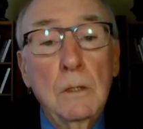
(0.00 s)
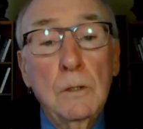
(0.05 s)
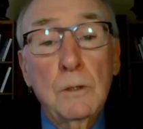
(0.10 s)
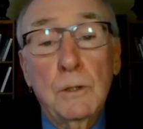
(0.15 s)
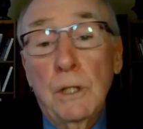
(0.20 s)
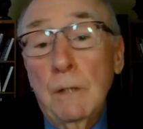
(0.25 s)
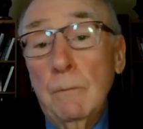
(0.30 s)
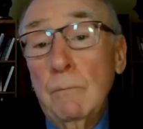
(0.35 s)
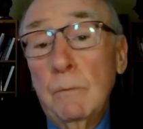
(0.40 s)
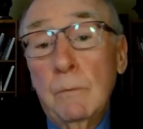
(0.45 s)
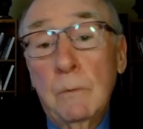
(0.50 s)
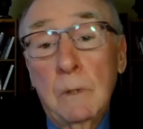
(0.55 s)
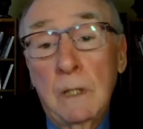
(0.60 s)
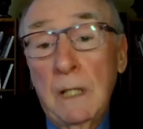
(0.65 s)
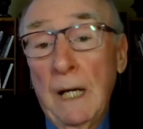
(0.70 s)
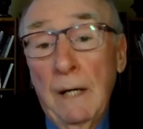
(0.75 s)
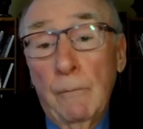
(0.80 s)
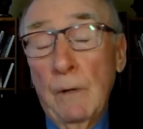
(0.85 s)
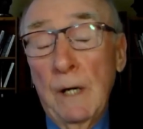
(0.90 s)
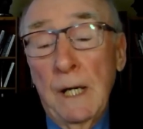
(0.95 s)
She
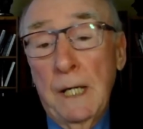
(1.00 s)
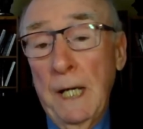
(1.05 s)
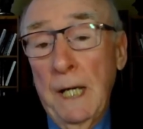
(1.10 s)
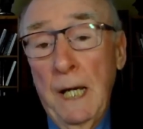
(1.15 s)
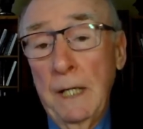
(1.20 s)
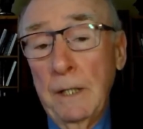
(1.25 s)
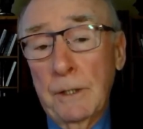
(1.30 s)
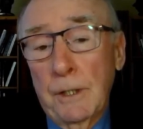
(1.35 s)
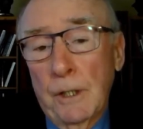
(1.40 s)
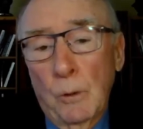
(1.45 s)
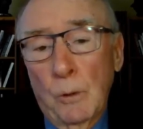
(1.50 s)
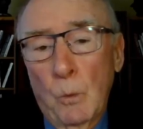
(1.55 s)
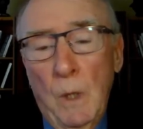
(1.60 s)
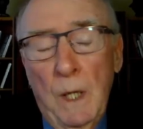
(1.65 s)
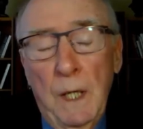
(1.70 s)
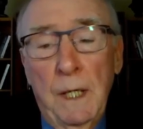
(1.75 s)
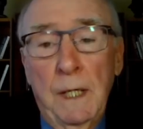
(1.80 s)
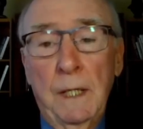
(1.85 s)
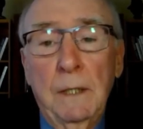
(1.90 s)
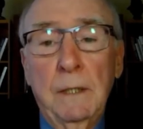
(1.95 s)
regained her
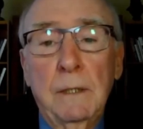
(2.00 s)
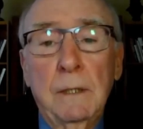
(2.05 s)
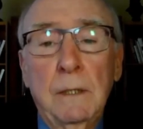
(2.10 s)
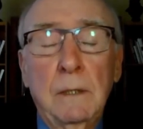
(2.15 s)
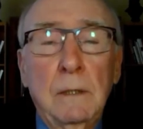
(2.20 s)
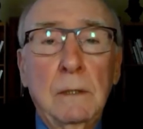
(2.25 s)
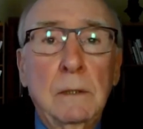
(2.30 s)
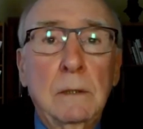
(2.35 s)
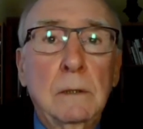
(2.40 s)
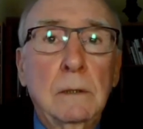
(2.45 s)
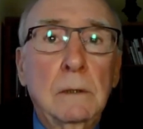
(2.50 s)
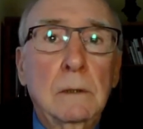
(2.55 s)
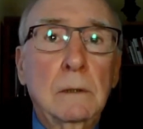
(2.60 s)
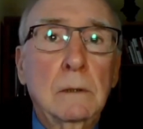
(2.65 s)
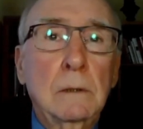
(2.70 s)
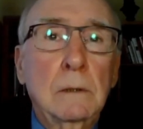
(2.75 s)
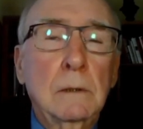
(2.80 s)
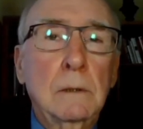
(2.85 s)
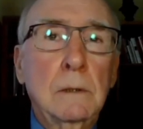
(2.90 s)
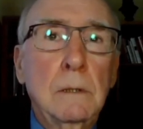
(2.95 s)
weight.
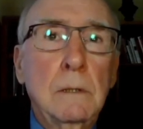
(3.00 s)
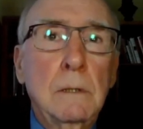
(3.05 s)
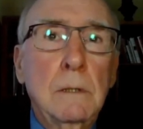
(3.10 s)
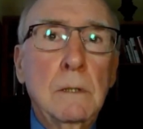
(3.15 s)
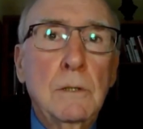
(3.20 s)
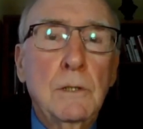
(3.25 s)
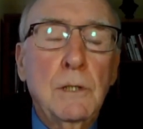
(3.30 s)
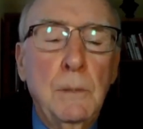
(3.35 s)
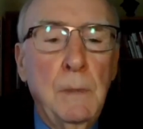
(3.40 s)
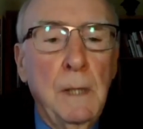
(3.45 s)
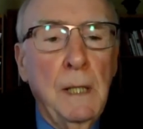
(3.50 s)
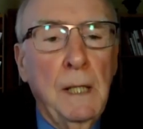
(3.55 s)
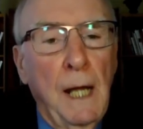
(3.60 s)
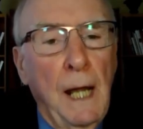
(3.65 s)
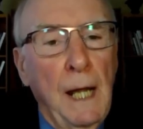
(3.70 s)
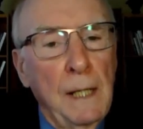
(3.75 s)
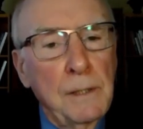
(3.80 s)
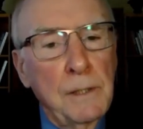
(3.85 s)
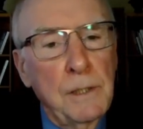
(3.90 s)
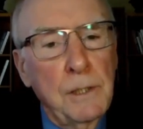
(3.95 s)
She
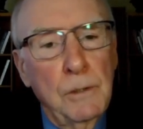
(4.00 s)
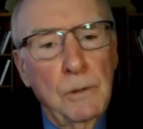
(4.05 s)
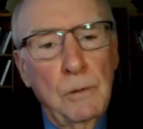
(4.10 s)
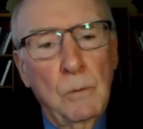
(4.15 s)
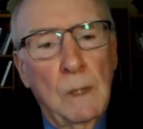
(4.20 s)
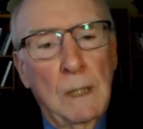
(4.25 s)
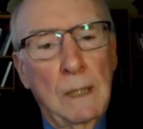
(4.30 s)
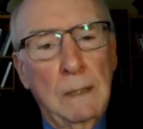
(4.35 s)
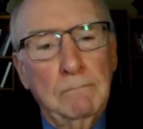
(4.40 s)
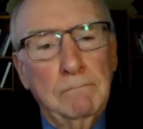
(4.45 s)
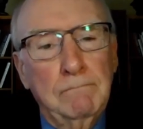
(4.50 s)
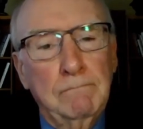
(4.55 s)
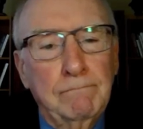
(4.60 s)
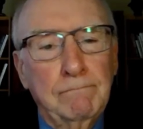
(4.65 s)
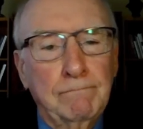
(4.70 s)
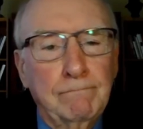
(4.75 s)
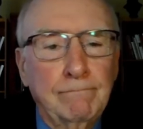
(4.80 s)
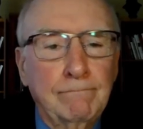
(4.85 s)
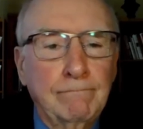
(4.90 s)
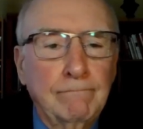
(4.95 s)
began to
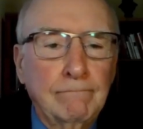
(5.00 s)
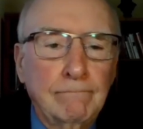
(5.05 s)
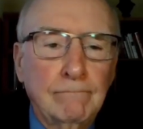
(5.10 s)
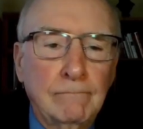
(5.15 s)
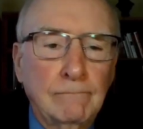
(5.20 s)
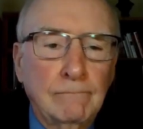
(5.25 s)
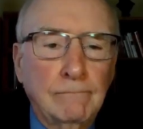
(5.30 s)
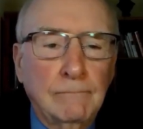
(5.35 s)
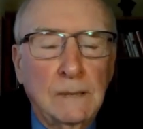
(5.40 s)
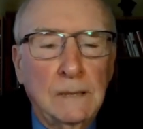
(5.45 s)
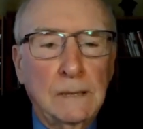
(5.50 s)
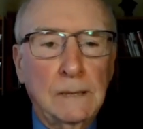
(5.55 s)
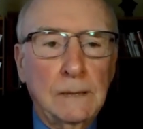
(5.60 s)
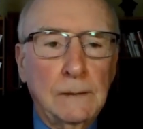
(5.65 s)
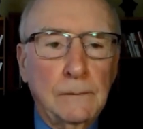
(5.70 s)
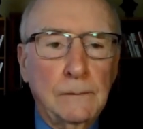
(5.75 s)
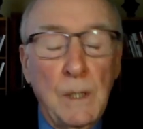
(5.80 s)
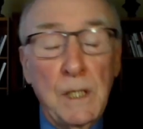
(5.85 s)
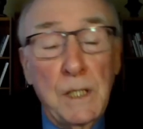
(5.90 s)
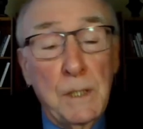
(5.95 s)

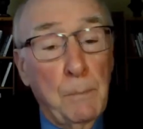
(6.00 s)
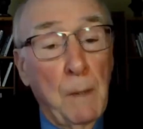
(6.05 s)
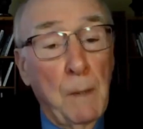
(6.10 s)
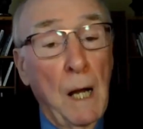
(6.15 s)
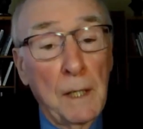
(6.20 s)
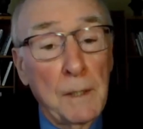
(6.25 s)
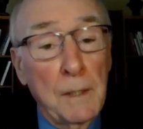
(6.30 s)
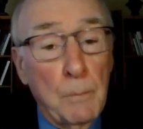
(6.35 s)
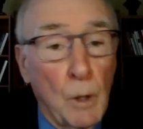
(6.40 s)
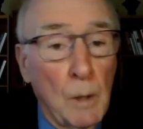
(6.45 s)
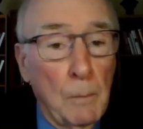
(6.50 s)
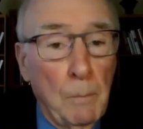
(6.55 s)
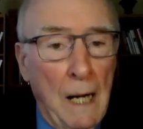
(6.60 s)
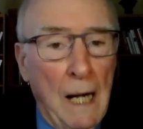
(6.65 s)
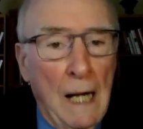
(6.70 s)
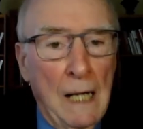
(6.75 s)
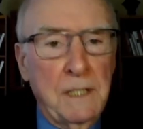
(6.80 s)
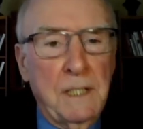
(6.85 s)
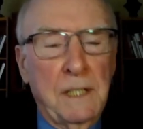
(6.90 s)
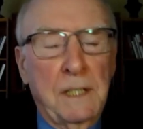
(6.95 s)
respond more
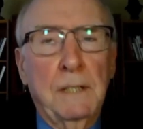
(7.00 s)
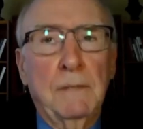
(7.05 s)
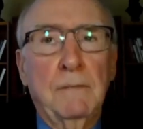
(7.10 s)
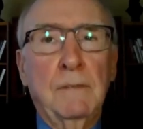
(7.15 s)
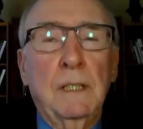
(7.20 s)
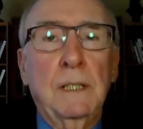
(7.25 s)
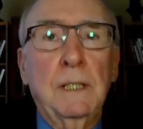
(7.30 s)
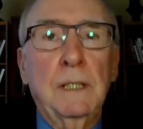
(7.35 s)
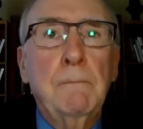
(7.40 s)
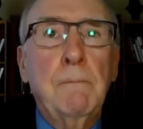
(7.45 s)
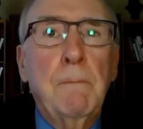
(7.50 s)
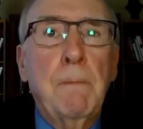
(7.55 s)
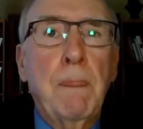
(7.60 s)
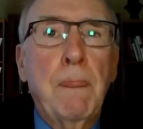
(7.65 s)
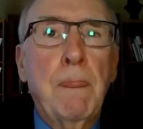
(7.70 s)
positively.